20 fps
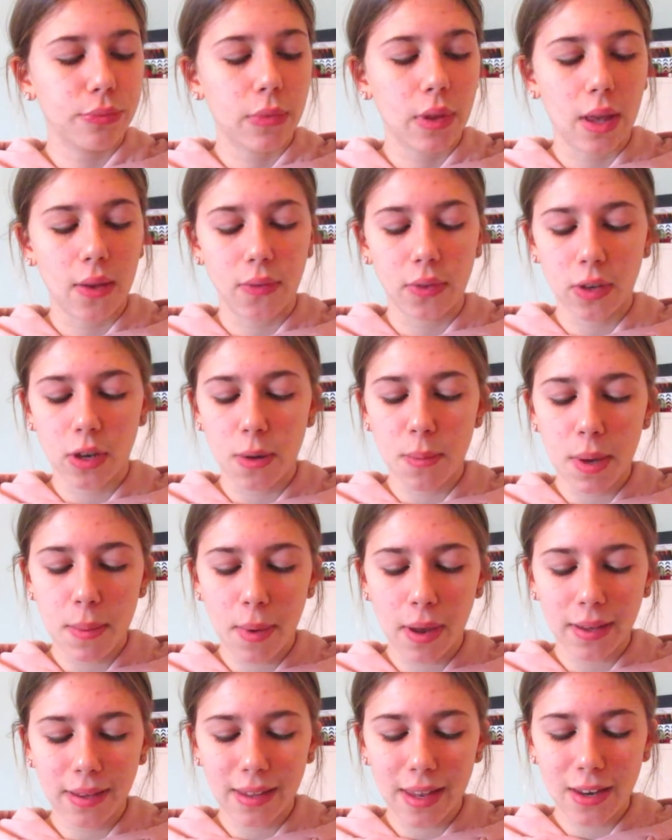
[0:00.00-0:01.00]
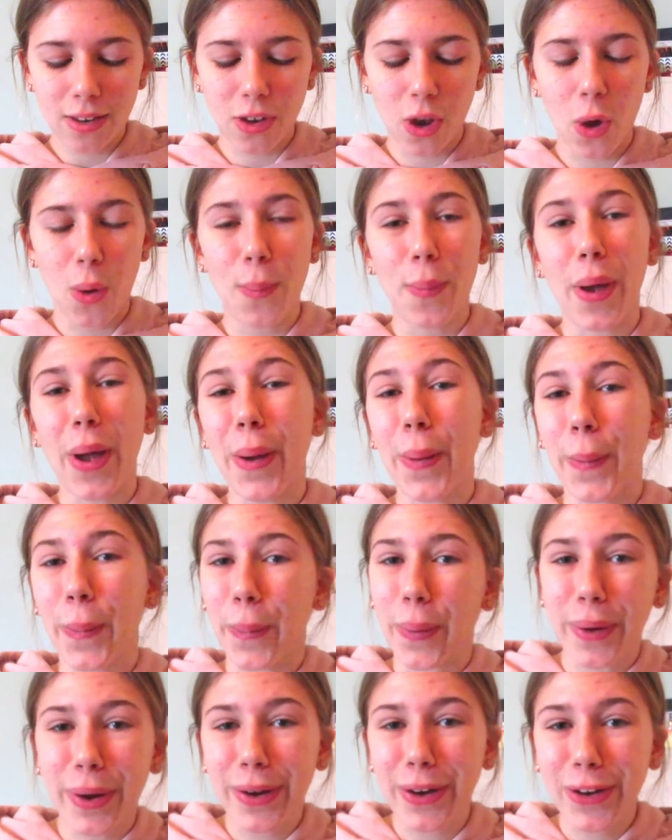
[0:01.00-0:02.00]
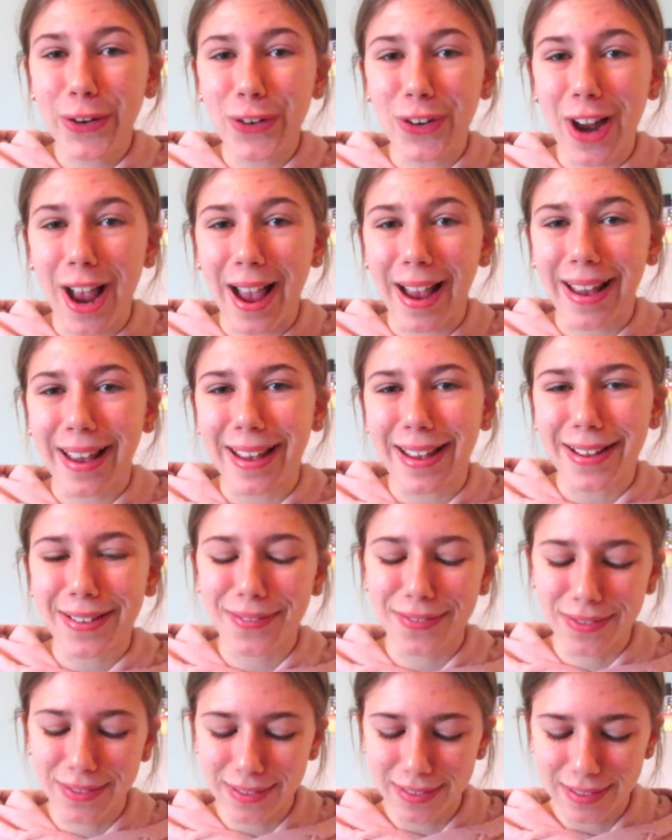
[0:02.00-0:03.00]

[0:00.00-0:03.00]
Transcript: if it's gonna be my skin tone, but we're gonna try it.